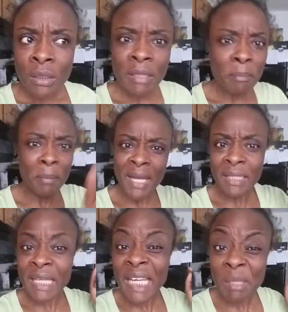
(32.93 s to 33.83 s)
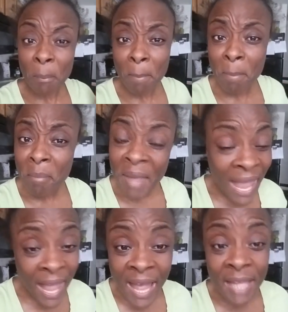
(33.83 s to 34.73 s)
The men get
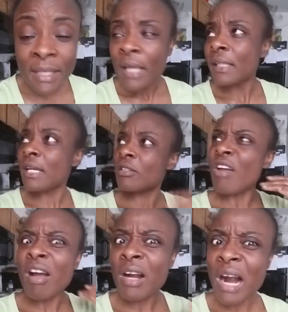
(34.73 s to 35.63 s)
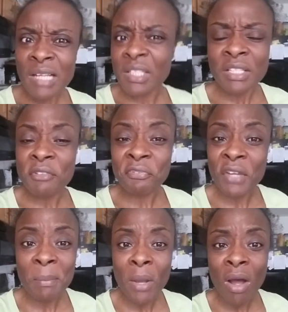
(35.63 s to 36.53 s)
mad. They start cursing the
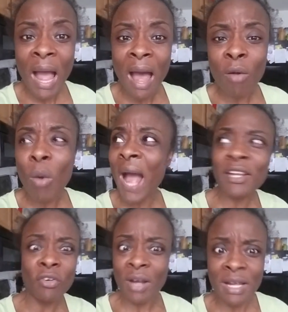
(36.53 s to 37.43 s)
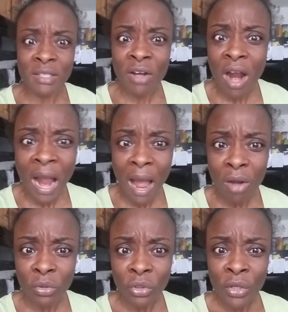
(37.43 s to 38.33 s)
female out. Why are you cursing her
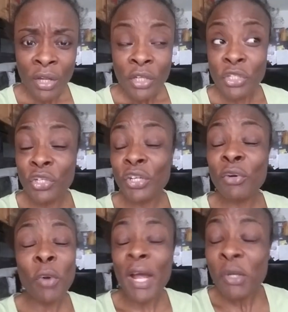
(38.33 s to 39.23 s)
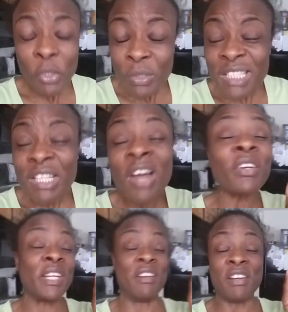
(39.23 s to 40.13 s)
out? You the one who was
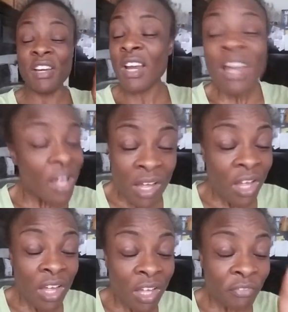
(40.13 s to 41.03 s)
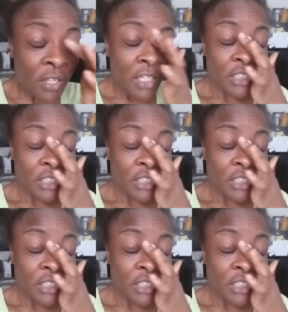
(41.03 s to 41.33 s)
so in love.